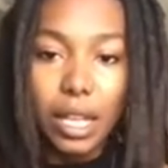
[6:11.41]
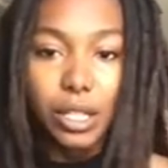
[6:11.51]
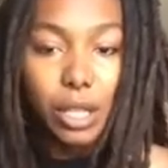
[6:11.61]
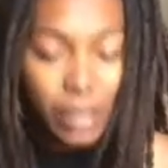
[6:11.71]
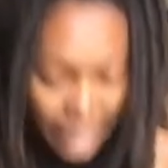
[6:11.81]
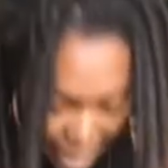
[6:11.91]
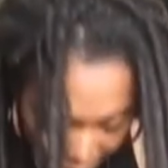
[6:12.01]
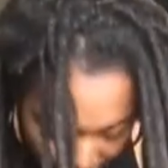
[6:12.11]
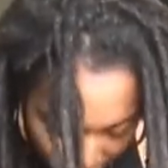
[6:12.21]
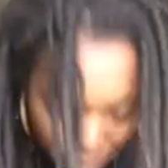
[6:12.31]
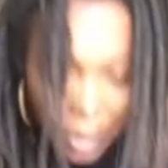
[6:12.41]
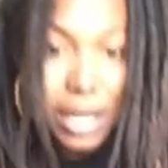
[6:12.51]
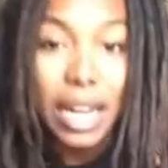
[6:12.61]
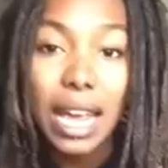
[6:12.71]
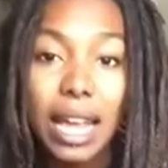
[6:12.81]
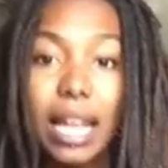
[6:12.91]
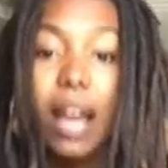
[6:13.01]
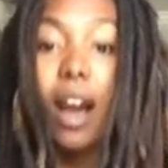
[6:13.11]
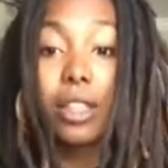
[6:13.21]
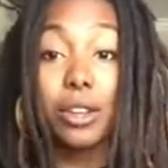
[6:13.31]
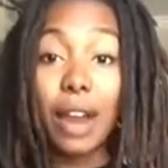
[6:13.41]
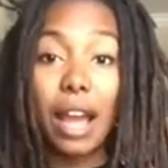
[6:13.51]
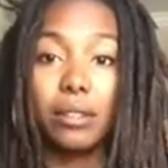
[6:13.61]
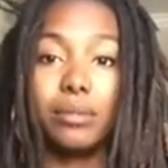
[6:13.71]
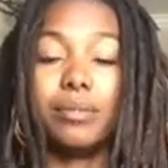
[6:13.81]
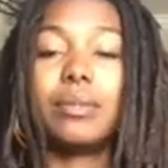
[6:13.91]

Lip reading: So you take it, put it on the ground,